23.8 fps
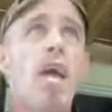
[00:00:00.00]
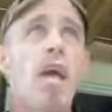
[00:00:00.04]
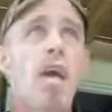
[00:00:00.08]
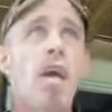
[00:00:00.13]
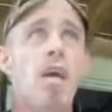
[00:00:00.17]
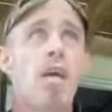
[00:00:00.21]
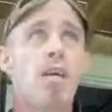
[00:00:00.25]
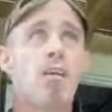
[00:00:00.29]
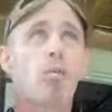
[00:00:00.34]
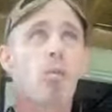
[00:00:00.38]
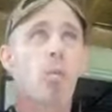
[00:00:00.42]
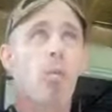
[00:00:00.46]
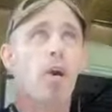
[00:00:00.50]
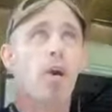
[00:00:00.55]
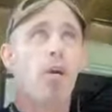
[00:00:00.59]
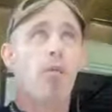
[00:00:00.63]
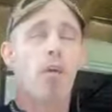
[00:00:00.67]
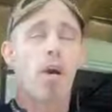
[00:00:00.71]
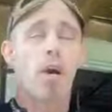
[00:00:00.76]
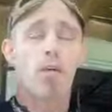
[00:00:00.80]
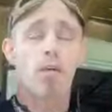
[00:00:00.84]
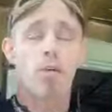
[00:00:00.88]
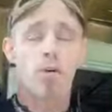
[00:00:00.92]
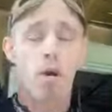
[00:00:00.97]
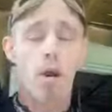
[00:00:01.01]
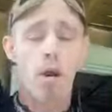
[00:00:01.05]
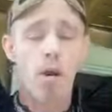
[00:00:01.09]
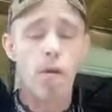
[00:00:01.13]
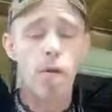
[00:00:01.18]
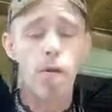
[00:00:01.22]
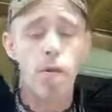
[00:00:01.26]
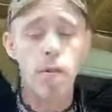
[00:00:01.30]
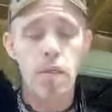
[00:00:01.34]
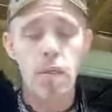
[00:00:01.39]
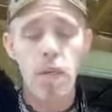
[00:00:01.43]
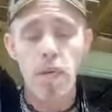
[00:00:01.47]
There's one of our
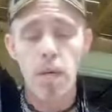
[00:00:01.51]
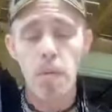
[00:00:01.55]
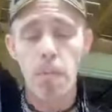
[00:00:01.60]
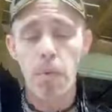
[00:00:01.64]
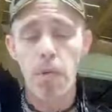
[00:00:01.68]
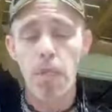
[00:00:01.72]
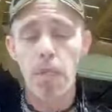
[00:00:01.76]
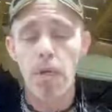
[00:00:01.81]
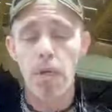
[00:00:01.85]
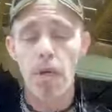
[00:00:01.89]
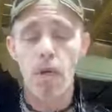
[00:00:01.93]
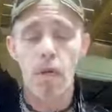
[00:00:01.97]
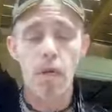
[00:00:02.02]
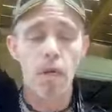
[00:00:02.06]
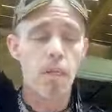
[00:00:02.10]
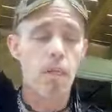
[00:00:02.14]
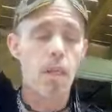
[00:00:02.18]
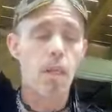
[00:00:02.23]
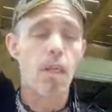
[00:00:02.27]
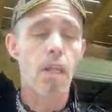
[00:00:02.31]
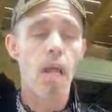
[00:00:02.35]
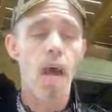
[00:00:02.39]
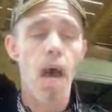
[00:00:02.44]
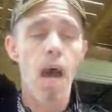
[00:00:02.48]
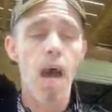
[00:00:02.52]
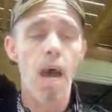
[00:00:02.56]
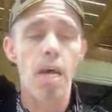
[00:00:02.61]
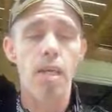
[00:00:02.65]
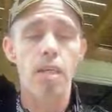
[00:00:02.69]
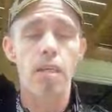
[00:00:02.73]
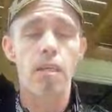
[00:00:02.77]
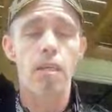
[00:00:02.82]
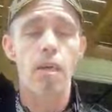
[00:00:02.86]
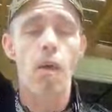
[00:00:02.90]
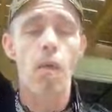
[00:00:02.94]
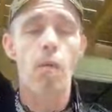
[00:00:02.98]
truckers keeping the, the
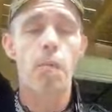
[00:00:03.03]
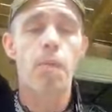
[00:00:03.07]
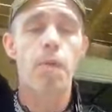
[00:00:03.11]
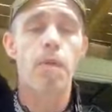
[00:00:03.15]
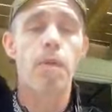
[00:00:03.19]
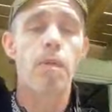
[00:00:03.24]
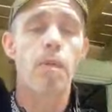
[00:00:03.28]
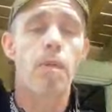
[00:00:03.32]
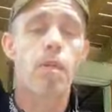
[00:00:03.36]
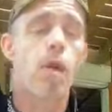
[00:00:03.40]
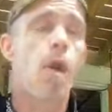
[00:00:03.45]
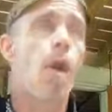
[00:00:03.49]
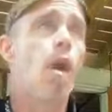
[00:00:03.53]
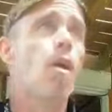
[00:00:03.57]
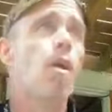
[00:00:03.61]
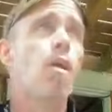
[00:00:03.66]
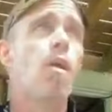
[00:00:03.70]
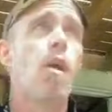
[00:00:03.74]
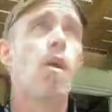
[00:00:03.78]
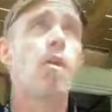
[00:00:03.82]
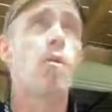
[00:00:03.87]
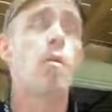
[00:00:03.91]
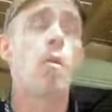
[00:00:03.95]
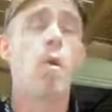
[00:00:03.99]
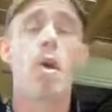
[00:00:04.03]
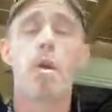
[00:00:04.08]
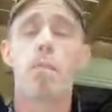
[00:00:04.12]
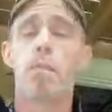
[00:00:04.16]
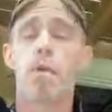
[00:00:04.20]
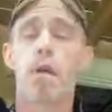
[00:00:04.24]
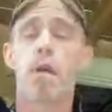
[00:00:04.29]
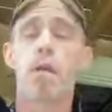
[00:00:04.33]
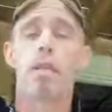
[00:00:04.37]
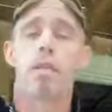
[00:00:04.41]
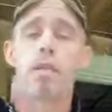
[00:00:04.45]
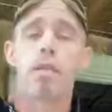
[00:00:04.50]
lines open. You honk all you want,
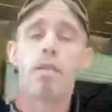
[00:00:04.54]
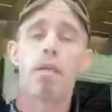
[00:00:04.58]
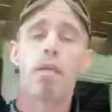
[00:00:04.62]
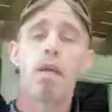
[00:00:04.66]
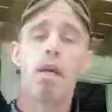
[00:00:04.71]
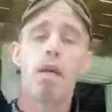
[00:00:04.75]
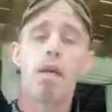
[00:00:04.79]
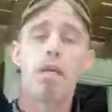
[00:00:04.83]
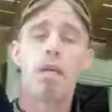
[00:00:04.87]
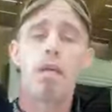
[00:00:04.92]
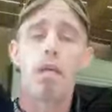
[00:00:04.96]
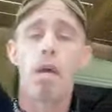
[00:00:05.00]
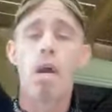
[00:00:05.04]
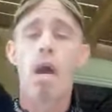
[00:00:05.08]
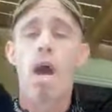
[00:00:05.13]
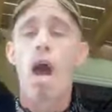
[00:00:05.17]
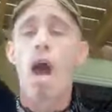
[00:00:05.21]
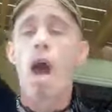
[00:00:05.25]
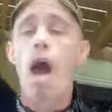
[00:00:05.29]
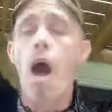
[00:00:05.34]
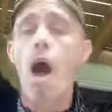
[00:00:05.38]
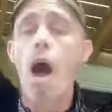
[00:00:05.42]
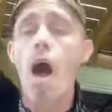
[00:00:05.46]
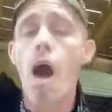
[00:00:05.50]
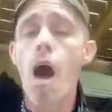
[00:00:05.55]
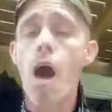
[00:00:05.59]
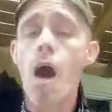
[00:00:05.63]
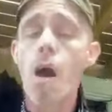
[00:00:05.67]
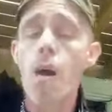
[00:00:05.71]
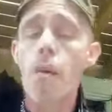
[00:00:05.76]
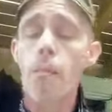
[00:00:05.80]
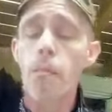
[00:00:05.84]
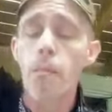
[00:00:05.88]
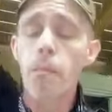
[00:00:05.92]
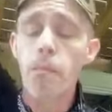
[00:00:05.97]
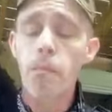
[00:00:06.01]
brother.
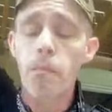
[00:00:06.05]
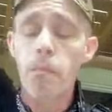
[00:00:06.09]
Um,